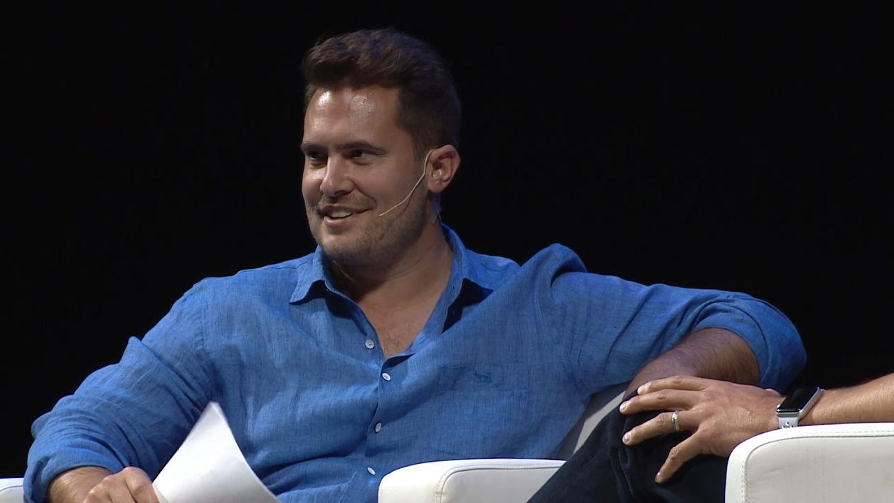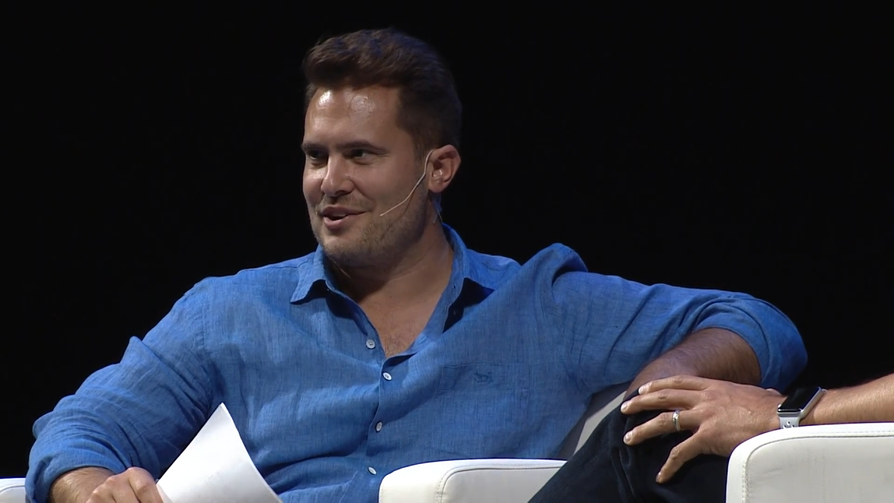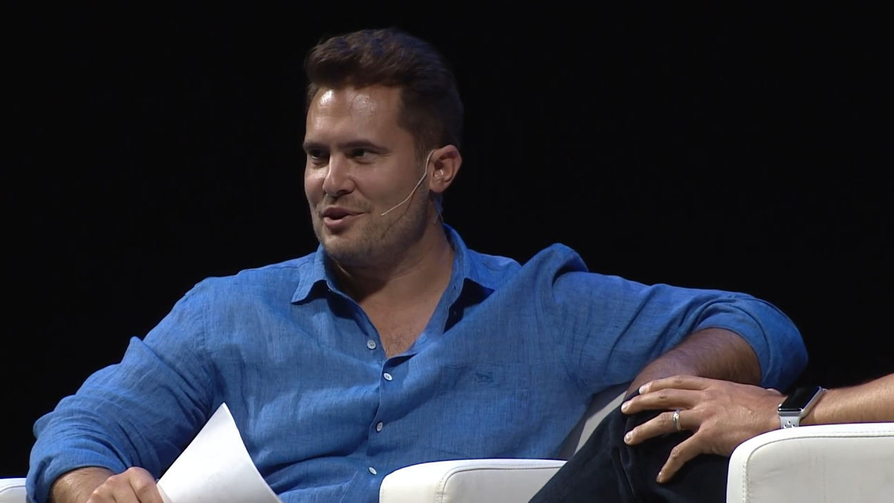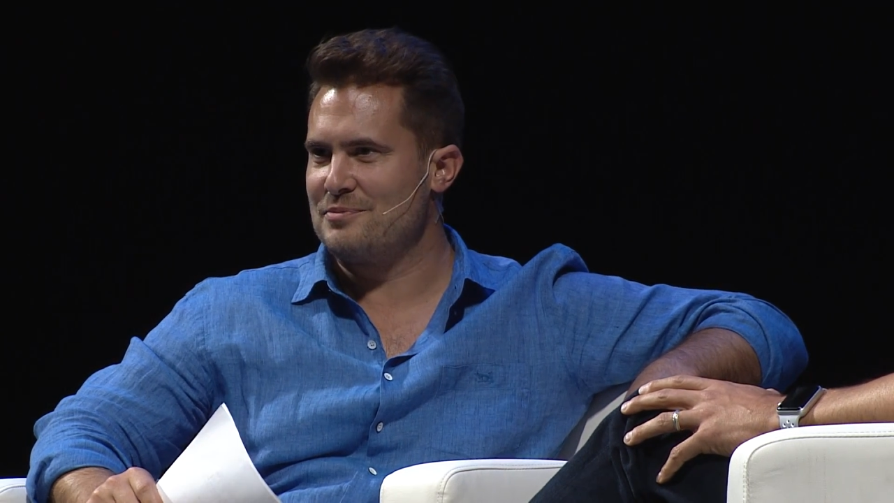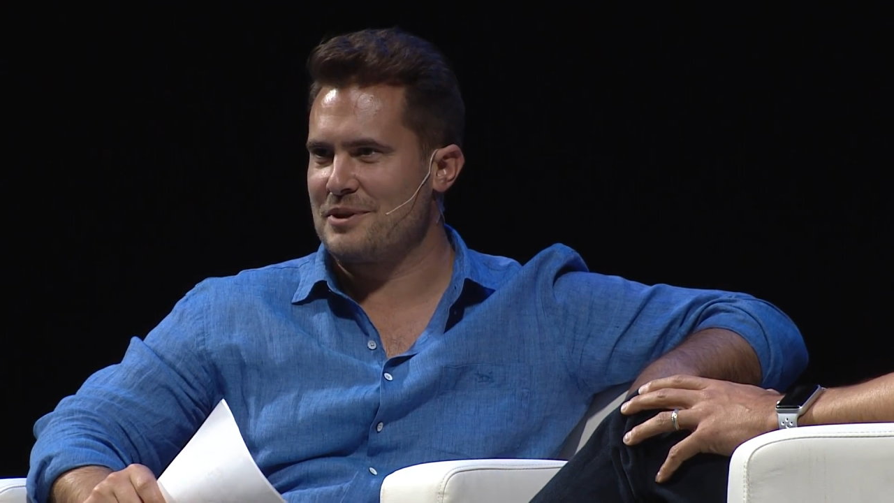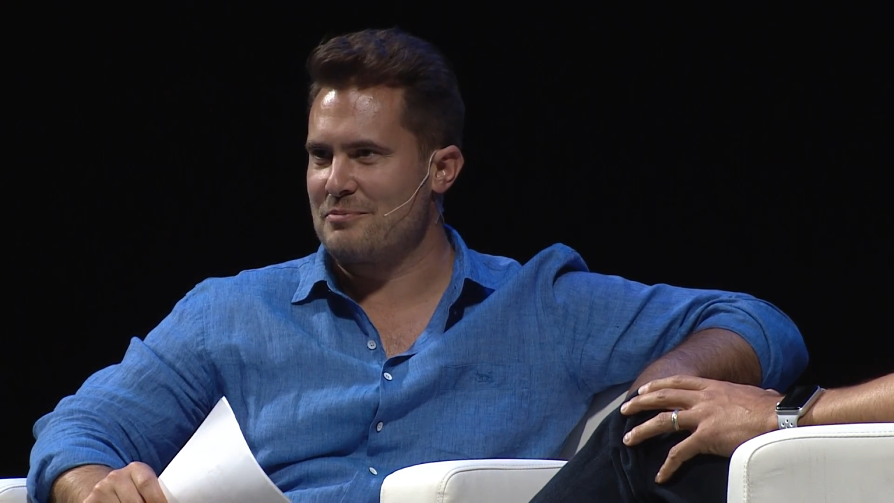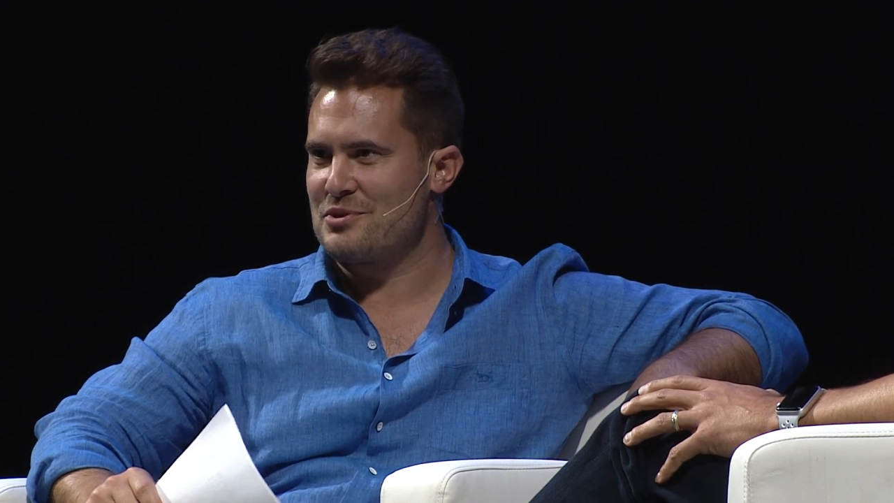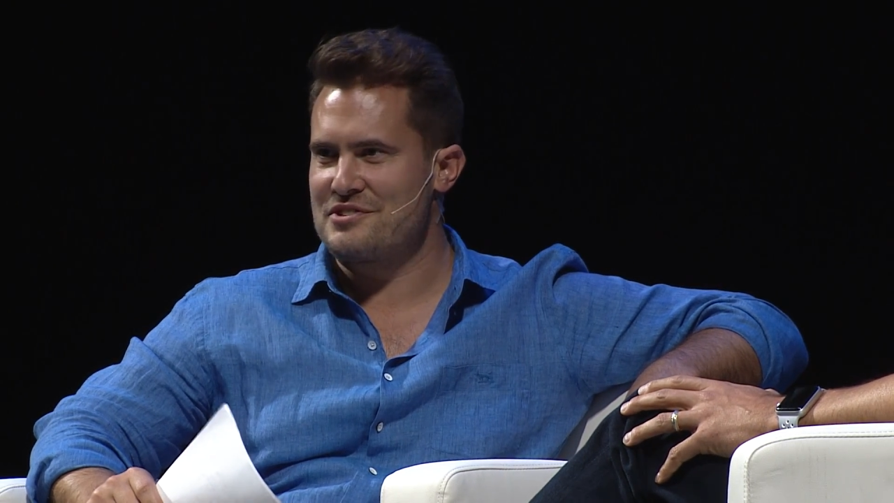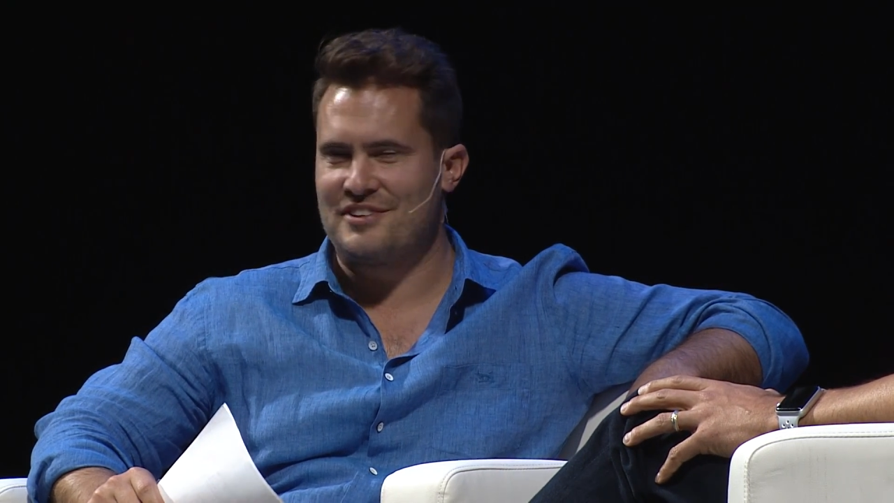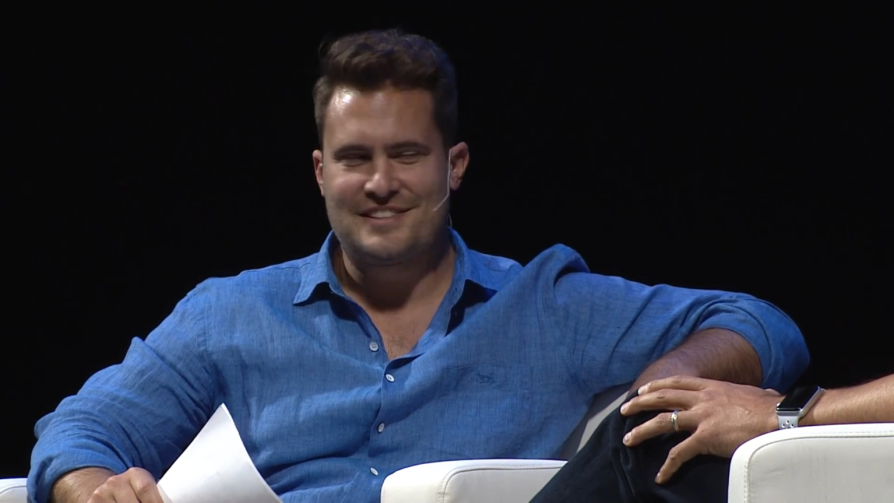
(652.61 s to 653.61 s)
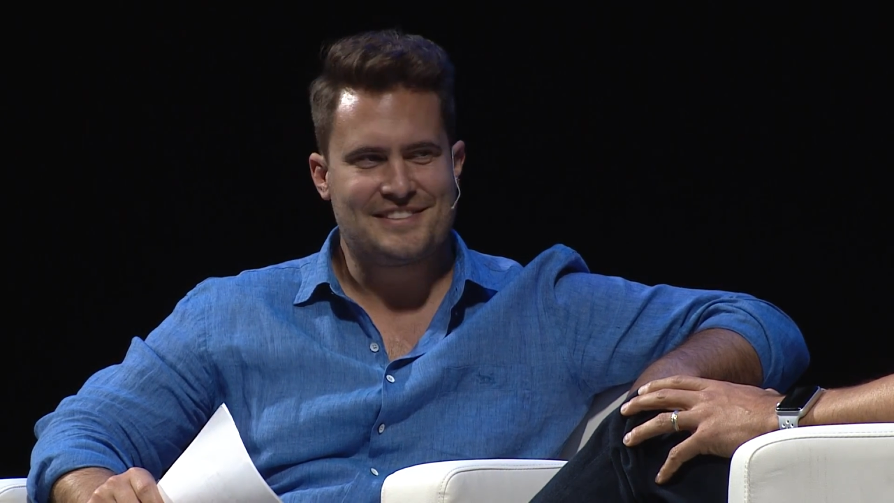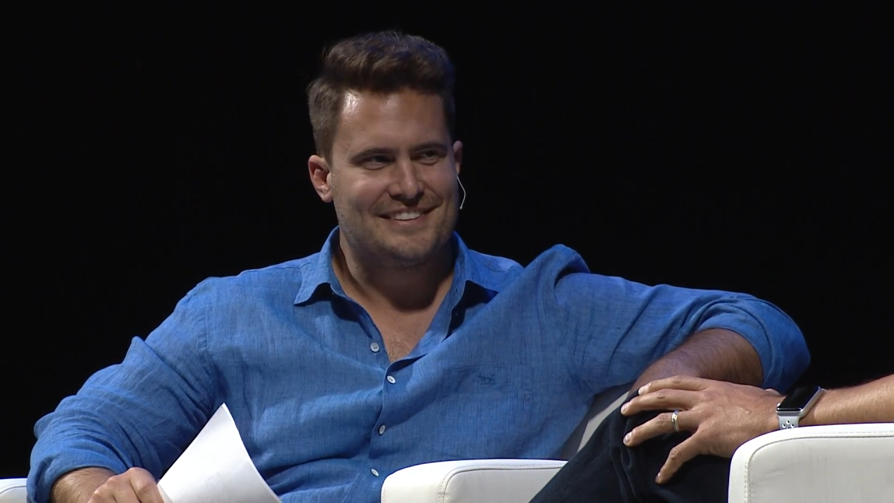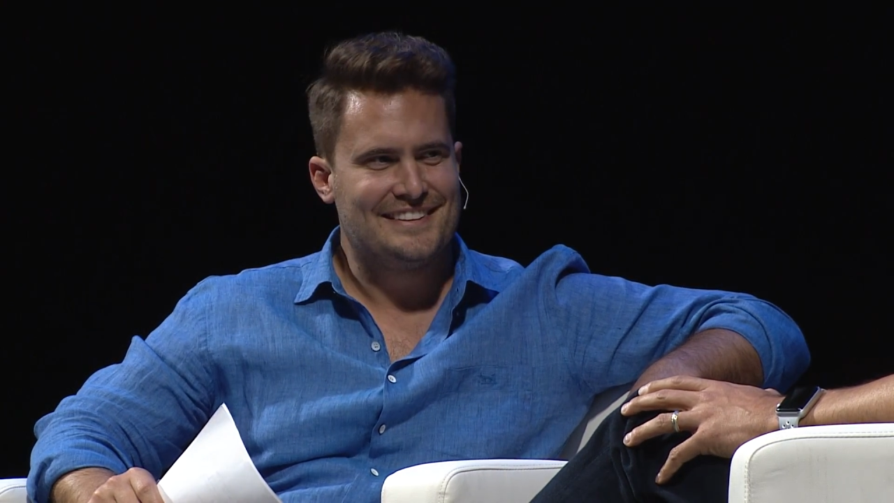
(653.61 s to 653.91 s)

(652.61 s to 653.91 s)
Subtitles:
at home, like most of us.